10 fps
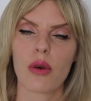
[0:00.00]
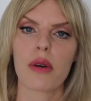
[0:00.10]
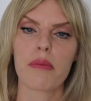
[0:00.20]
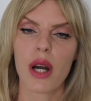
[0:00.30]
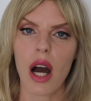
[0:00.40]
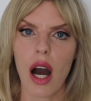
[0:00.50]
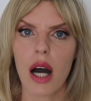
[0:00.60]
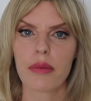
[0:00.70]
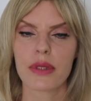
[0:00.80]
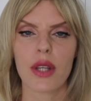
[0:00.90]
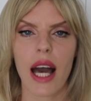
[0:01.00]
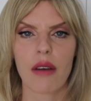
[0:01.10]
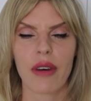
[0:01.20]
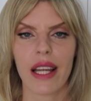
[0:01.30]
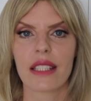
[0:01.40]
or perhaps you
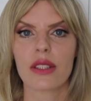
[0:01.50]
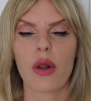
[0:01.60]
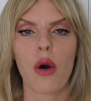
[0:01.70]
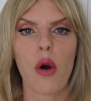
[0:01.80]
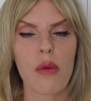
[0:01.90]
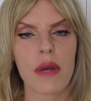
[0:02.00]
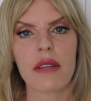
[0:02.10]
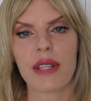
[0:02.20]
have a little hobby